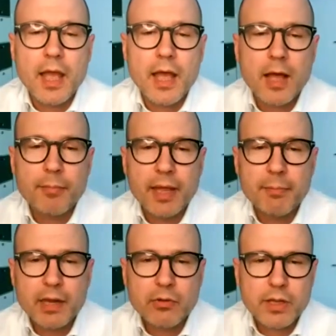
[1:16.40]
And
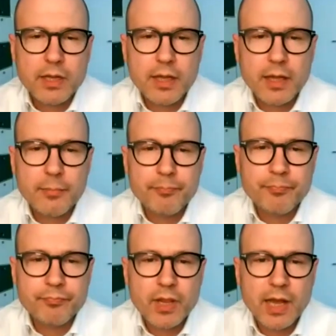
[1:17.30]
Manuel
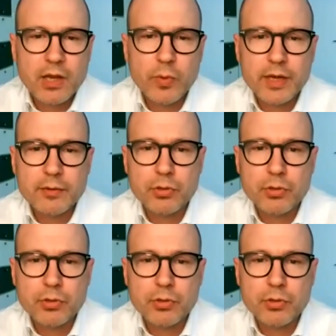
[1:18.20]
underwent